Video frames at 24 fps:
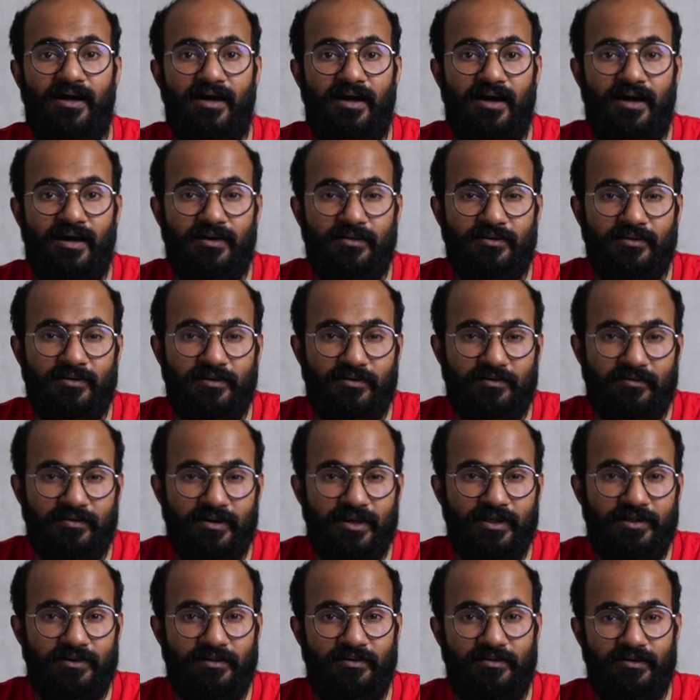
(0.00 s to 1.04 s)
a
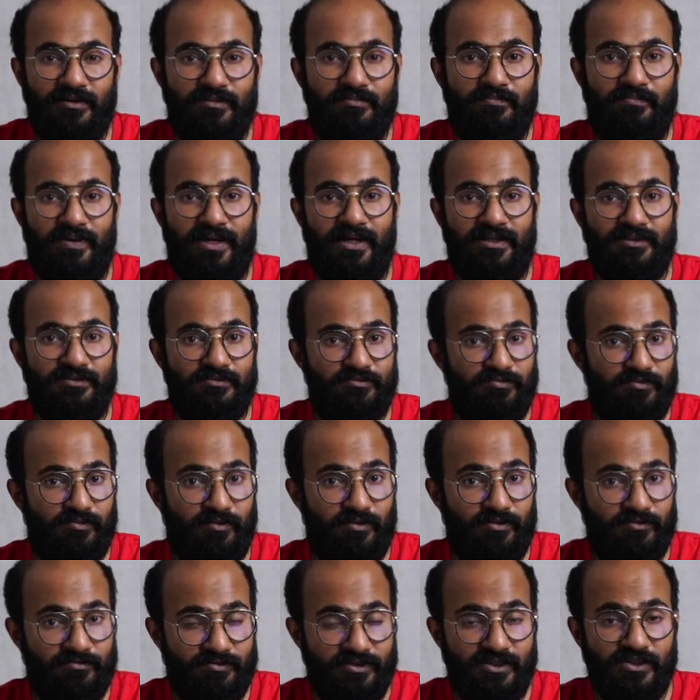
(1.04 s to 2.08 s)
greater impact
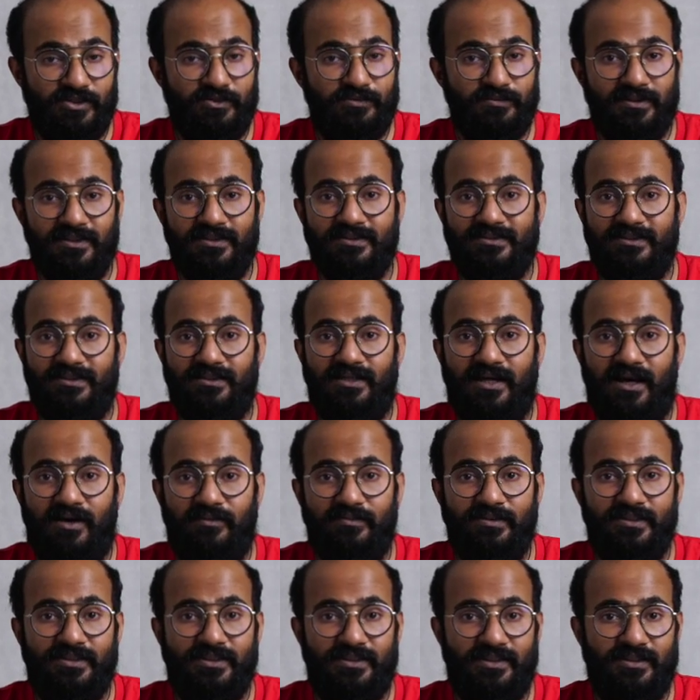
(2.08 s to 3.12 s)
for visuals and how
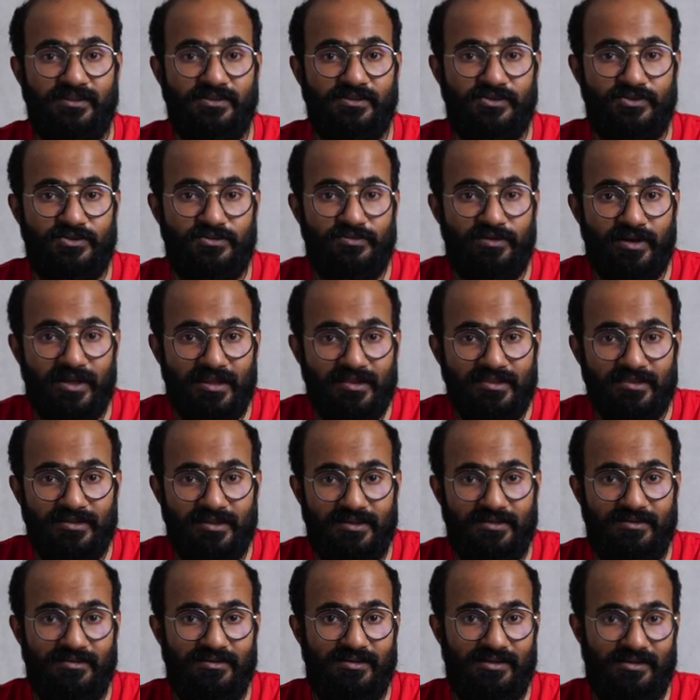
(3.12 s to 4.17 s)
it can
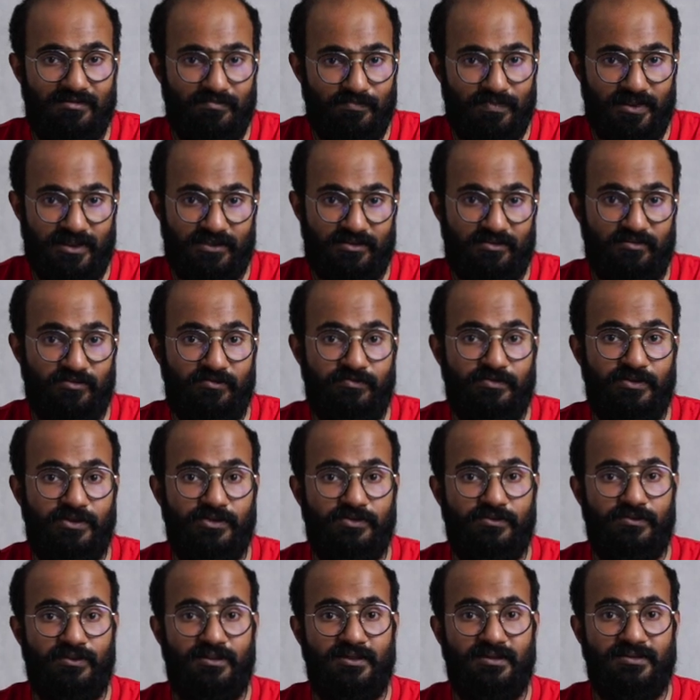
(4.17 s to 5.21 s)
strengthen the impact of
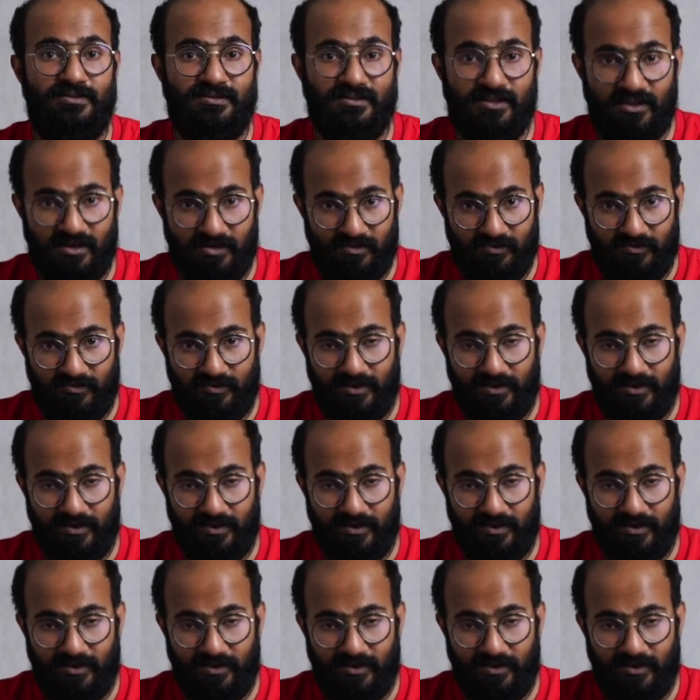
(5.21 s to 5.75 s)
visual itself,